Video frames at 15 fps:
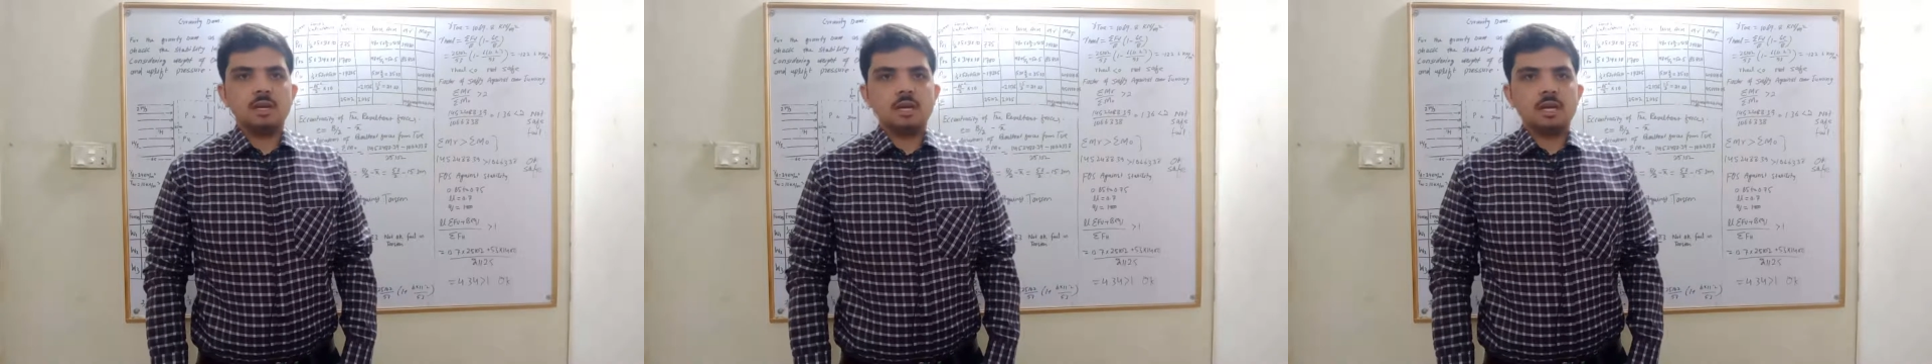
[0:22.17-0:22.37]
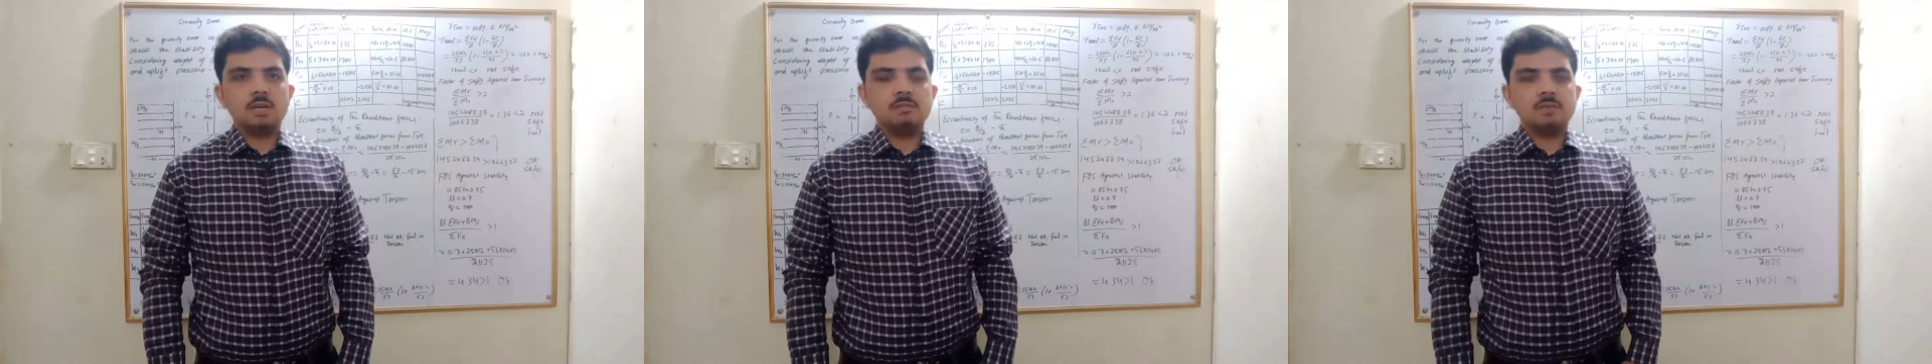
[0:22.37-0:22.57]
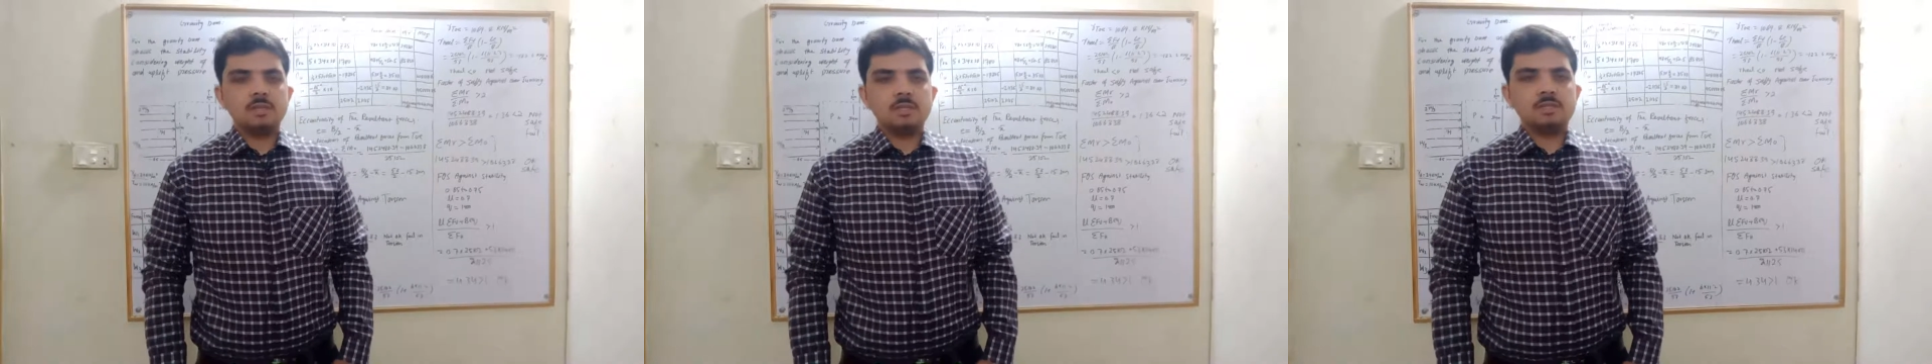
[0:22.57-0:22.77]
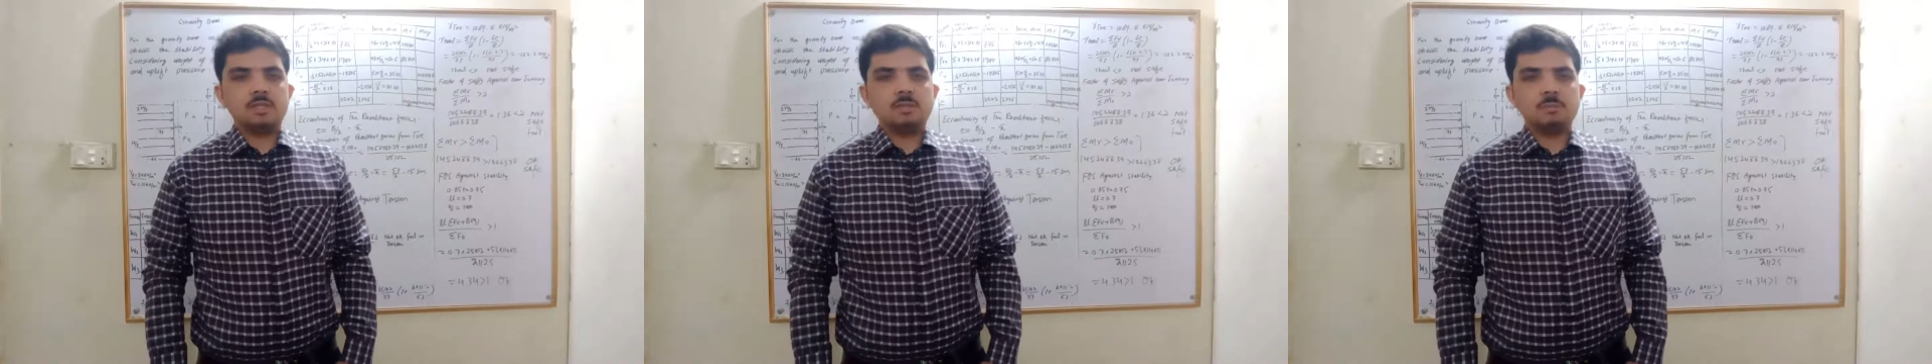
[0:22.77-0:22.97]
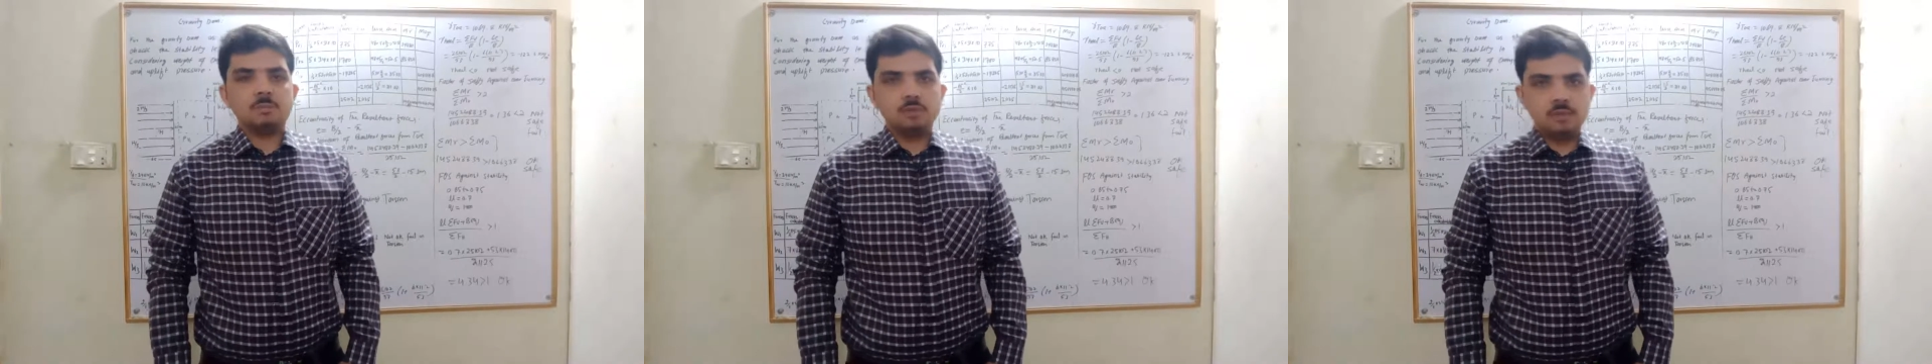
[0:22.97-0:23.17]
and what is the
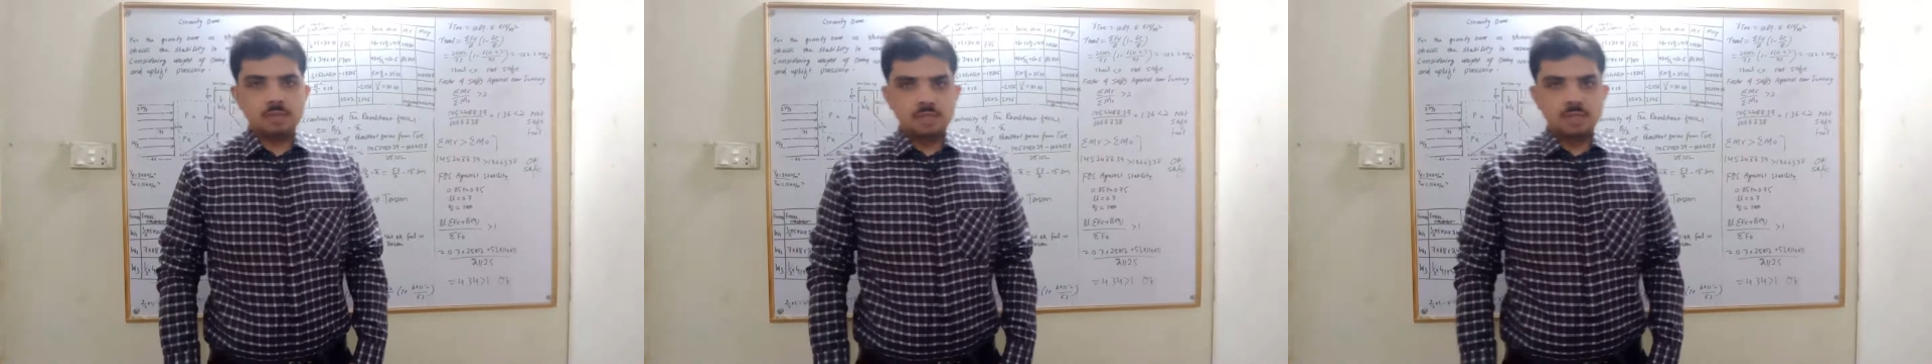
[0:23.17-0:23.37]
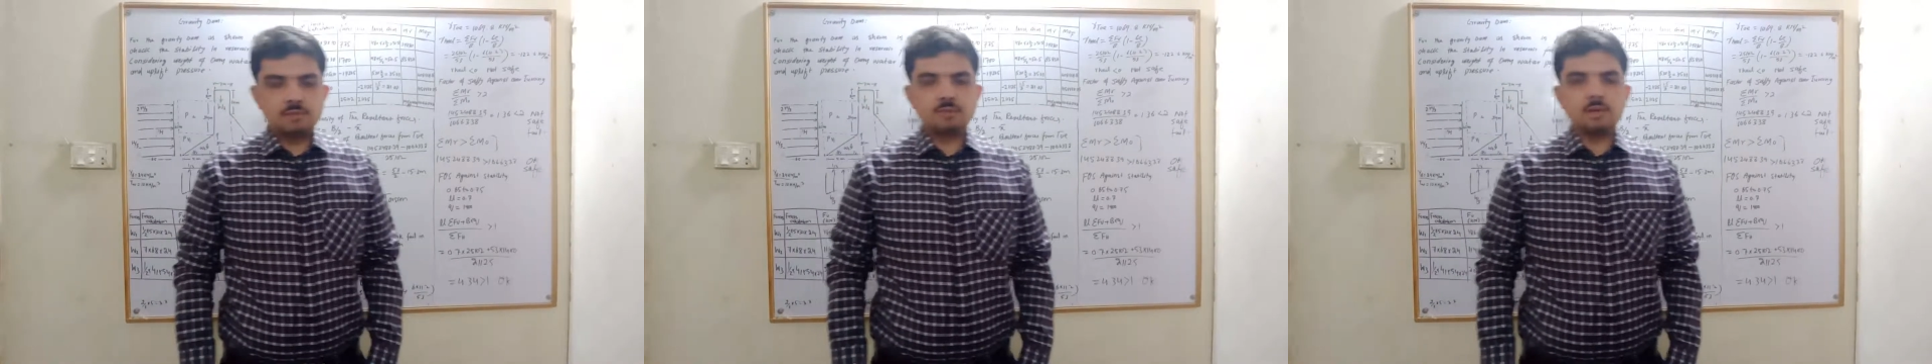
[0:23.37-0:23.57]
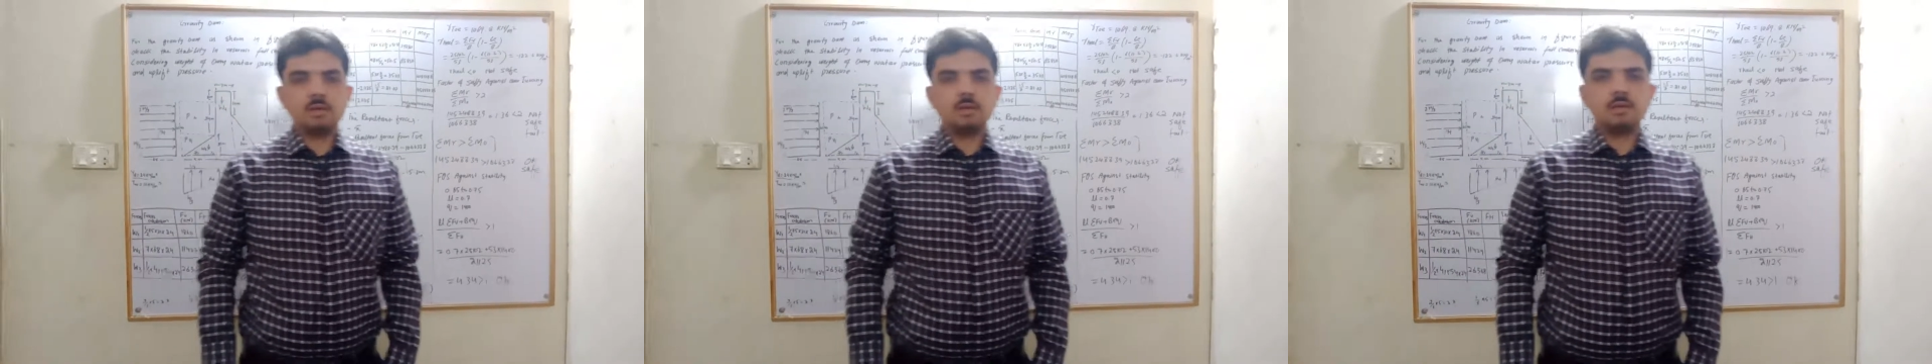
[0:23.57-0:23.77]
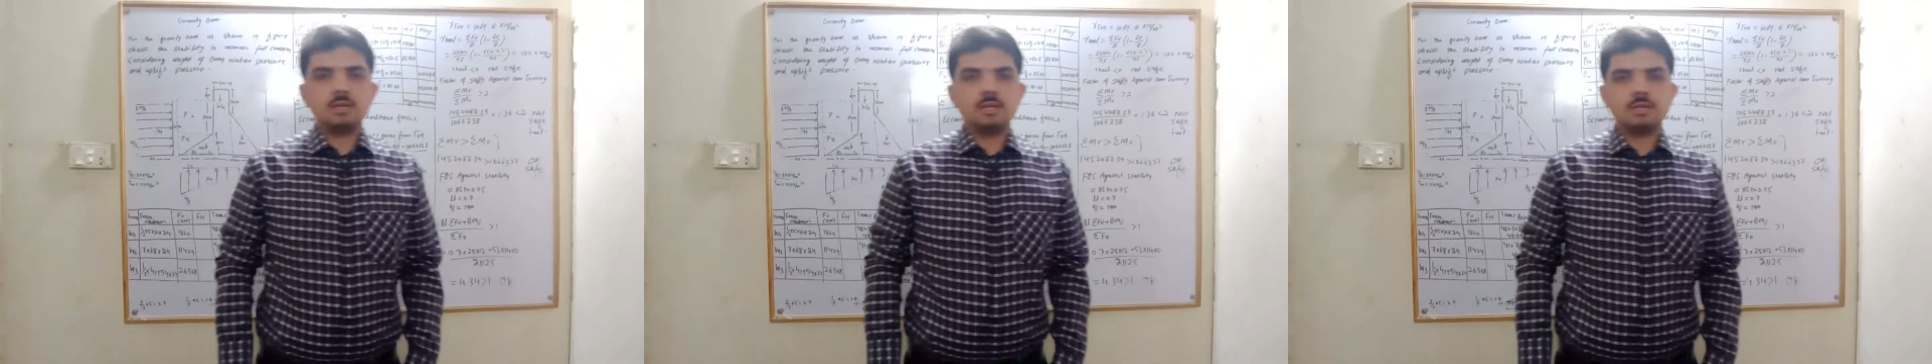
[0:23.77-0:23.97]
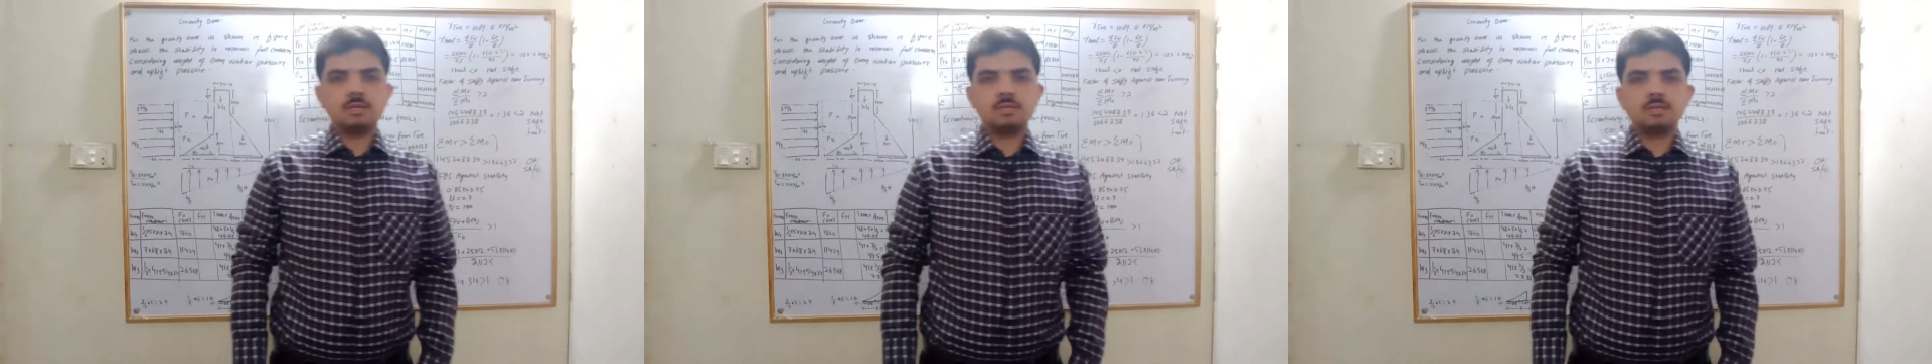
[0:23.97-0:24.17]
importance of
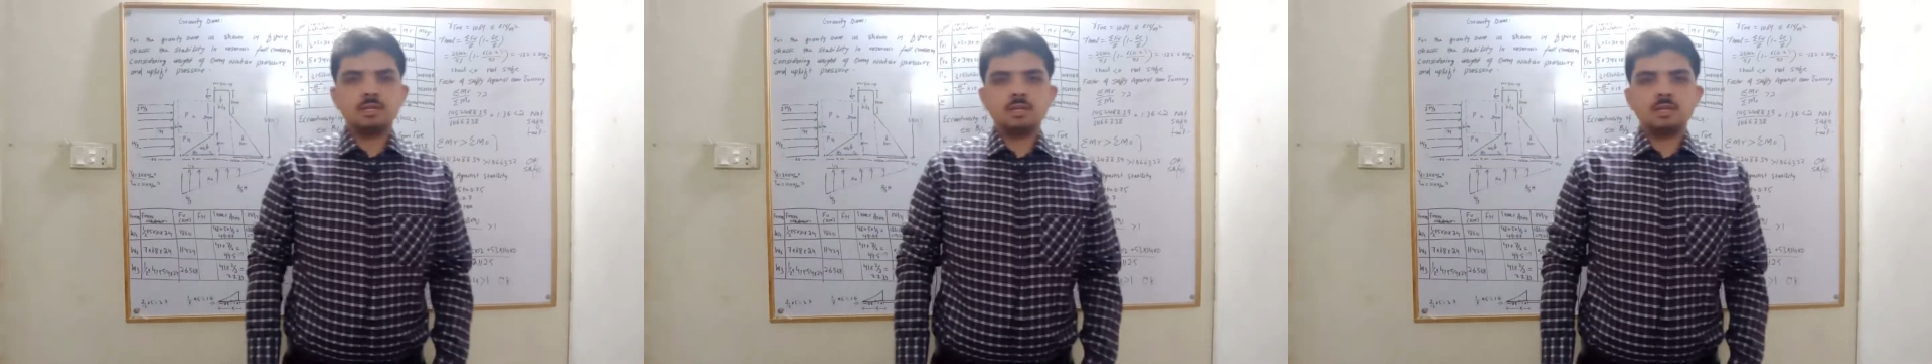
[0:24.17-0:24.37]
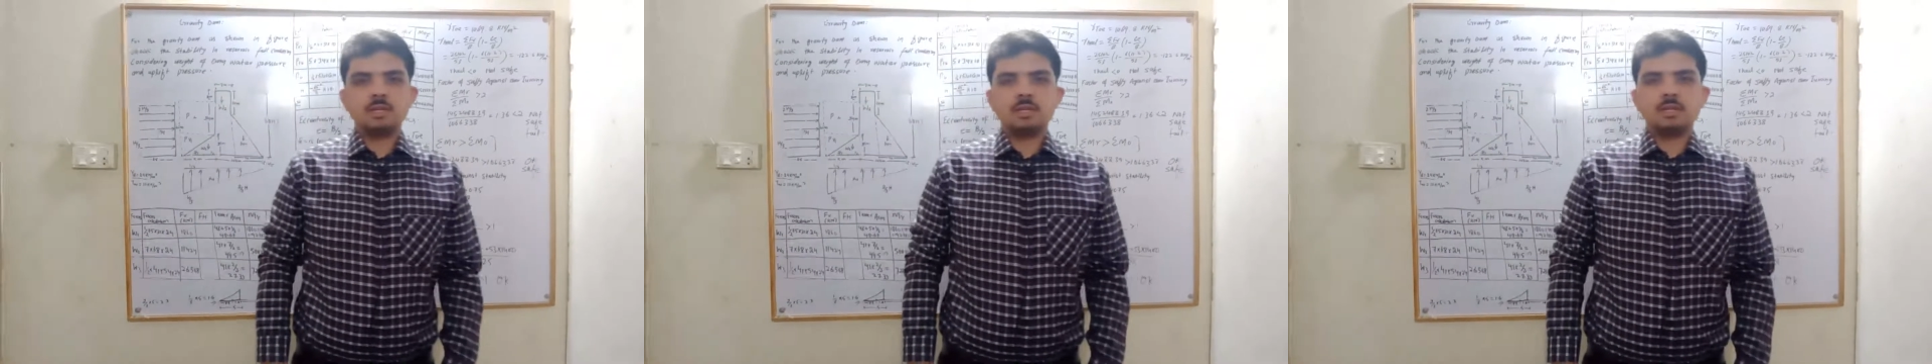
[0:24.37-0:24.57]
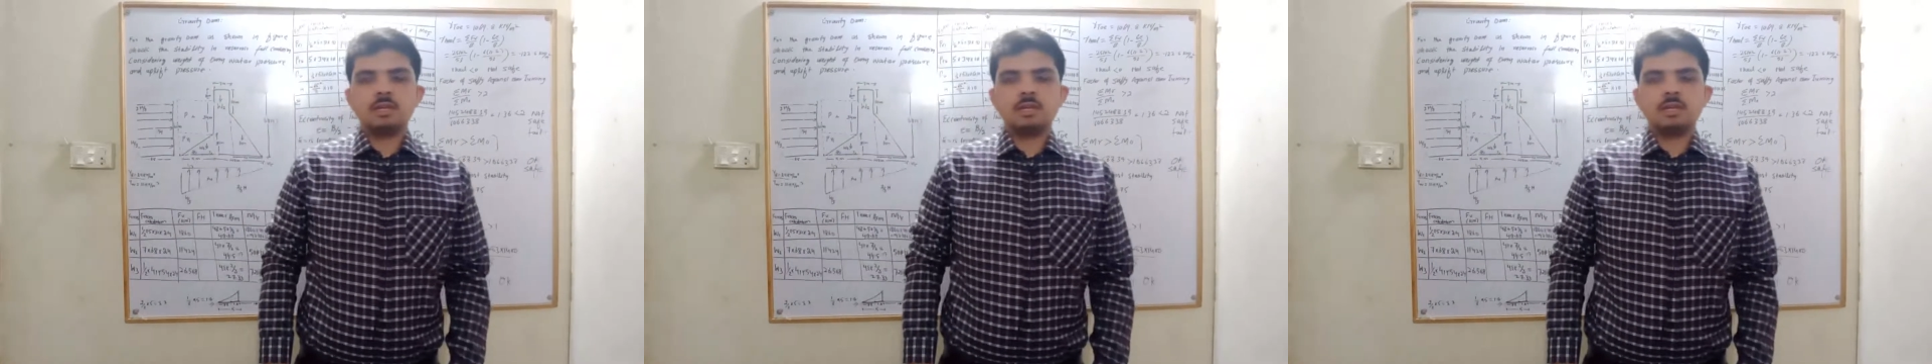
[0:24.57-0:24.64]
hydraulic engineering